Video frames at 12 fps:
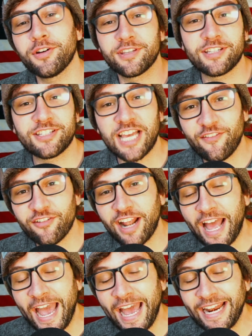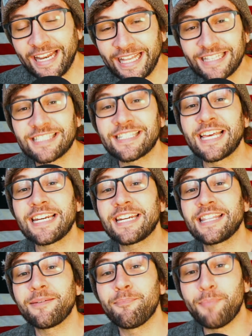the severed head gets sent to
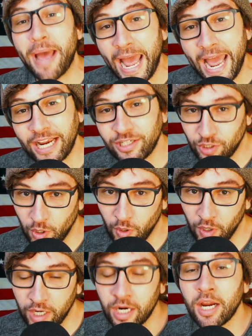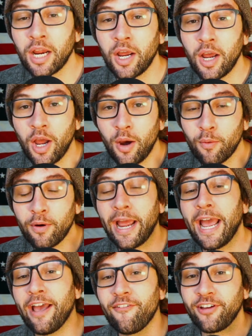the back door. We're
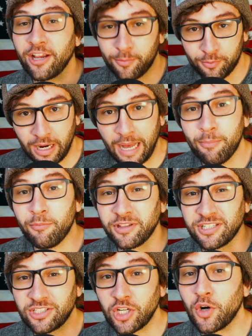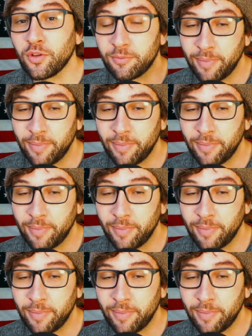having a problem with stolen